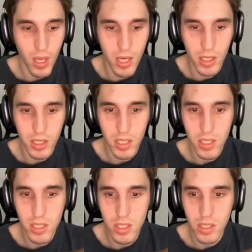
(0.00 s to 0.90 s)
it
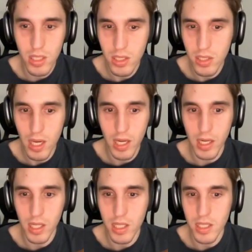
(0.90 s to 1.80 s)
is easier
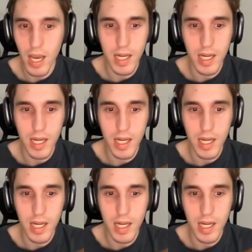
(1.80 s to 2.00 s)
and easier.